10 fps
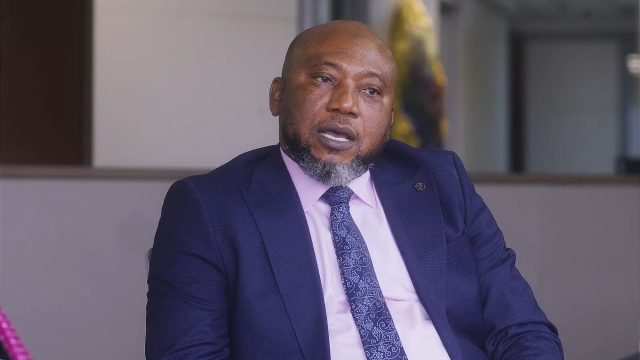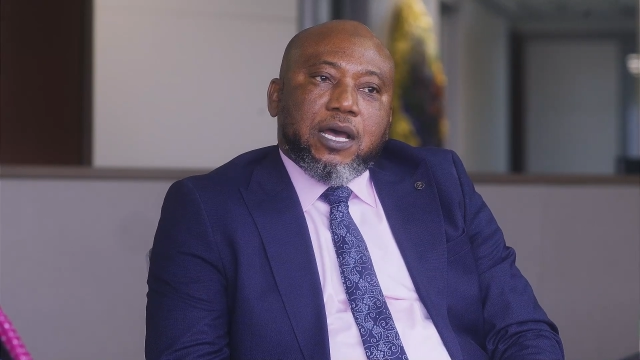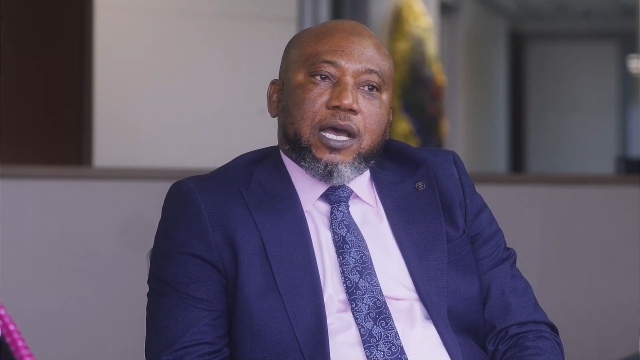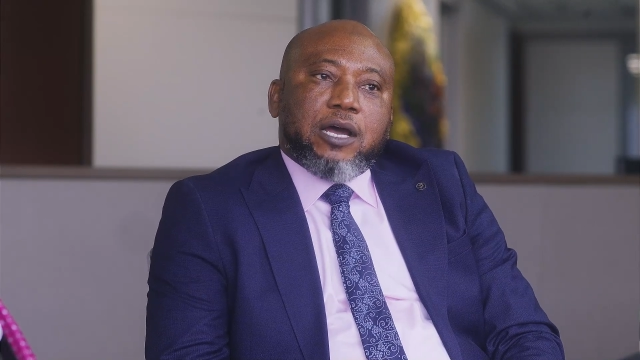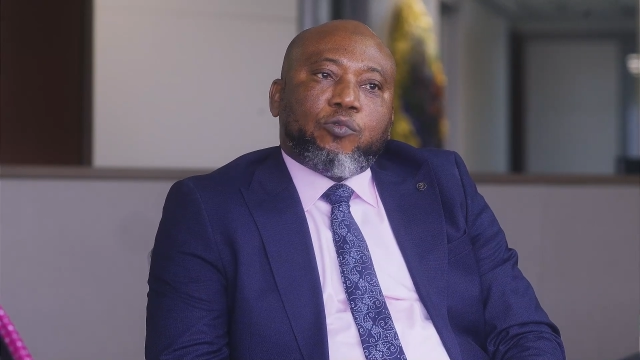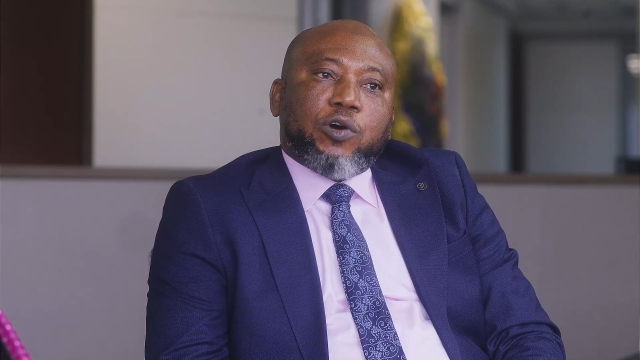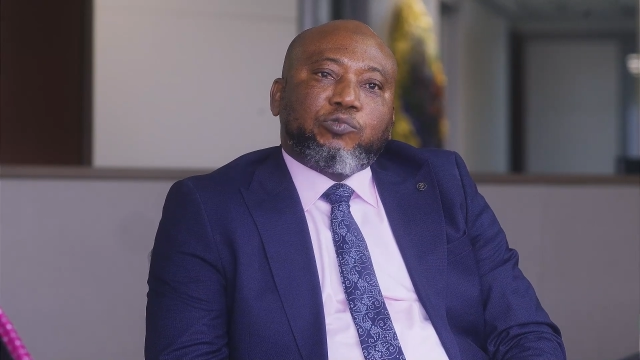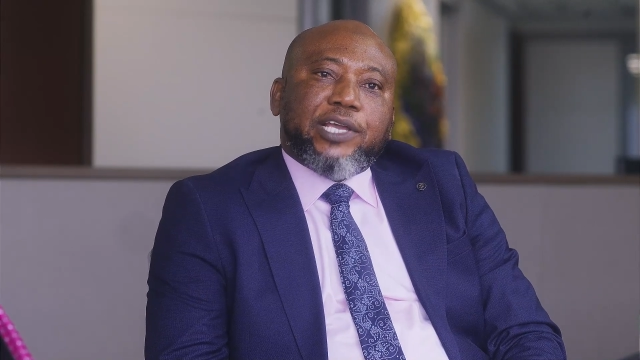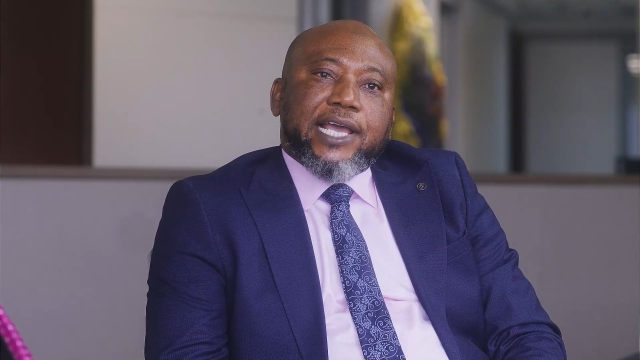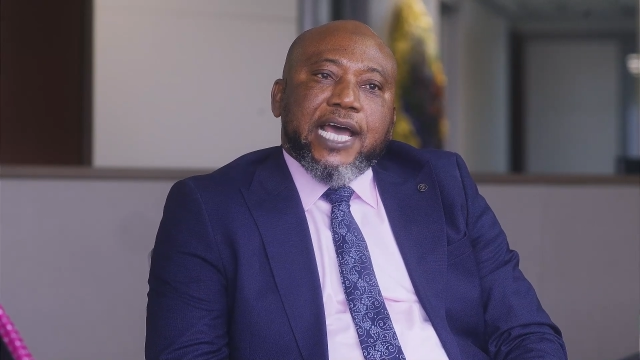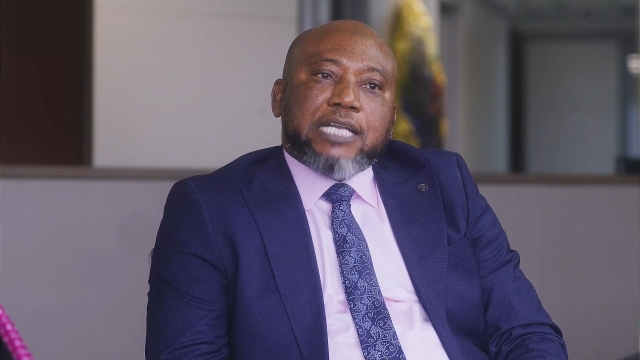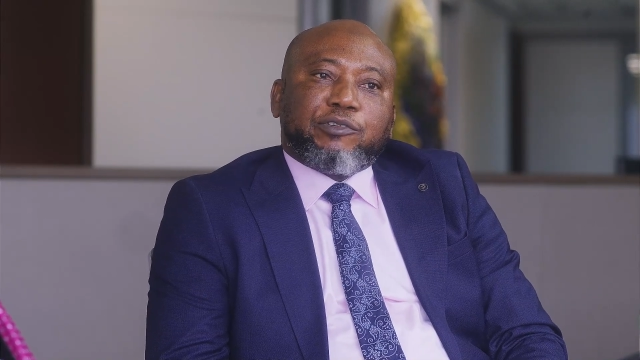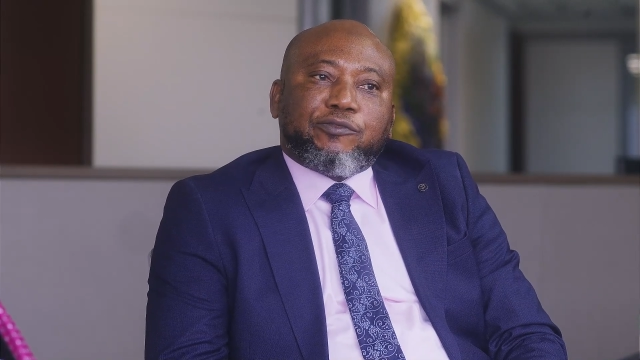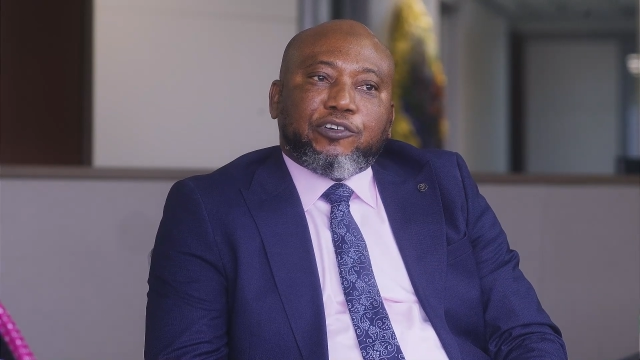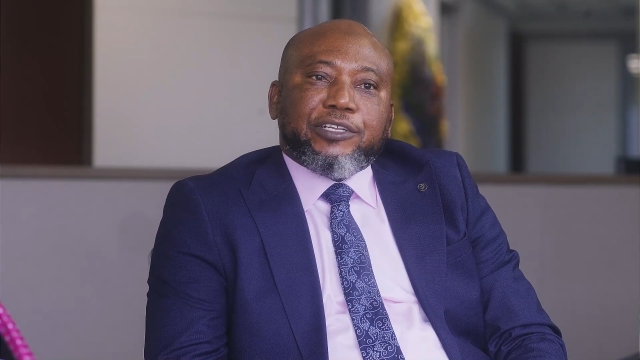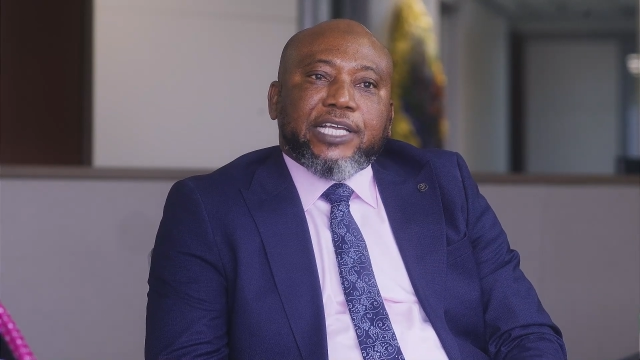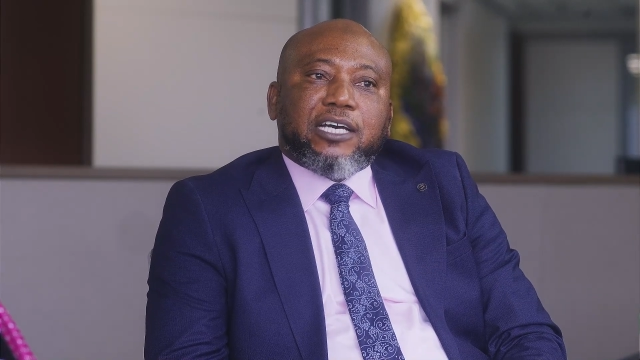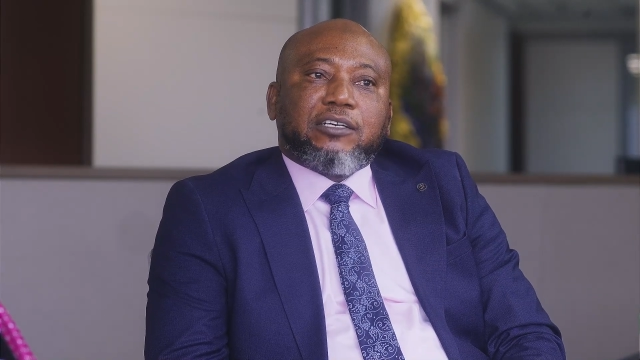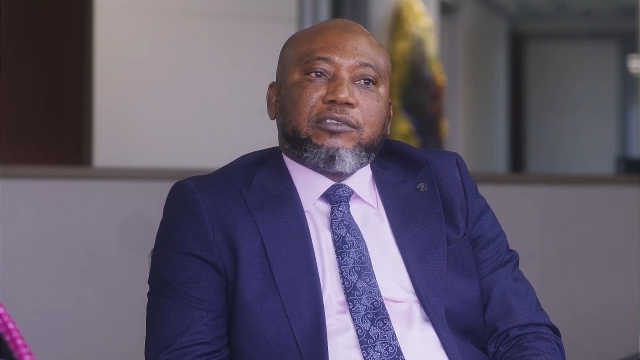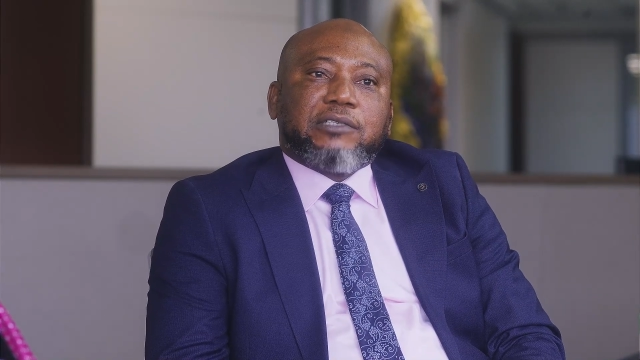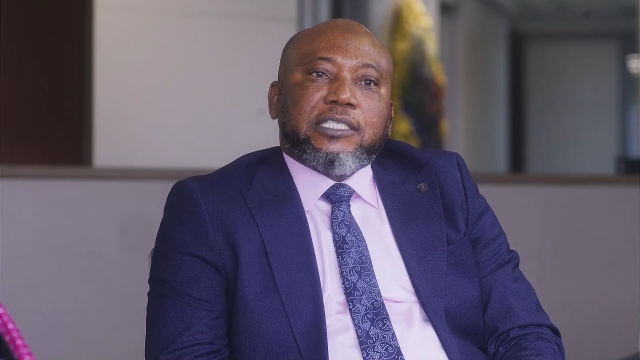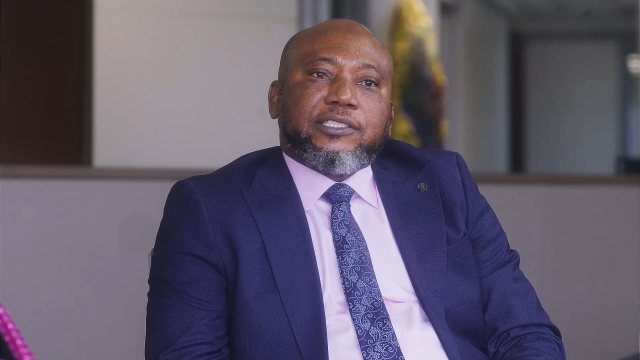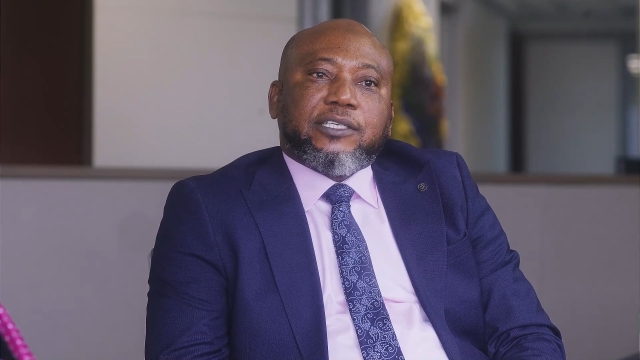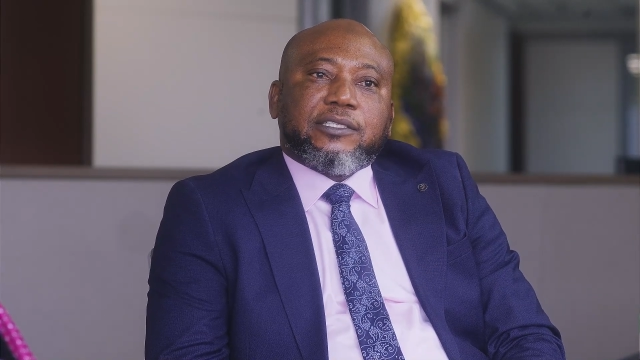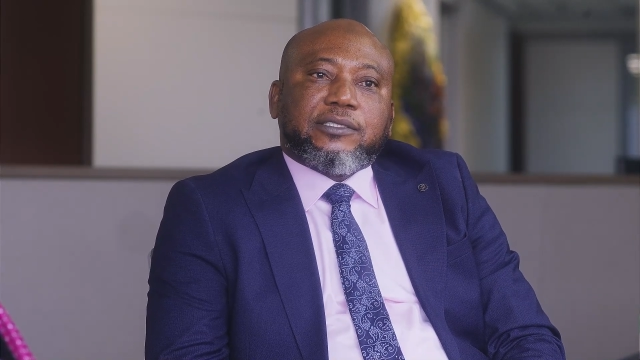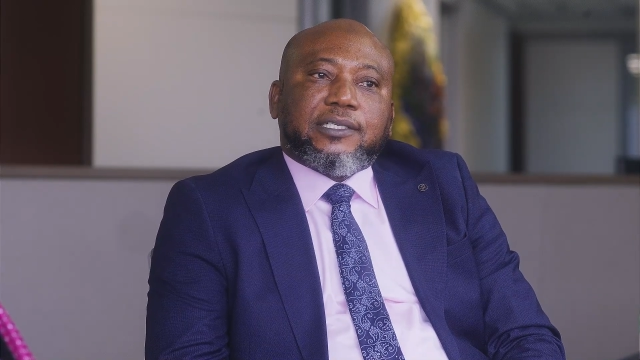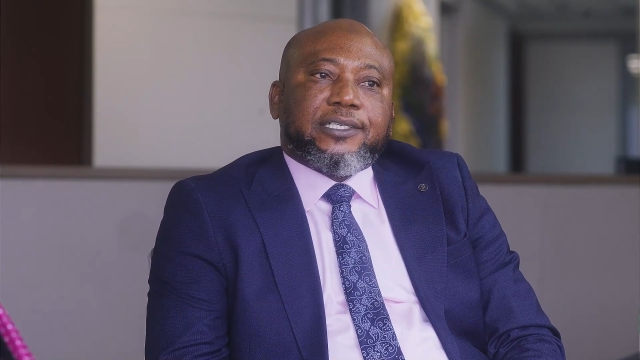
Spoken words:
What we had before now were just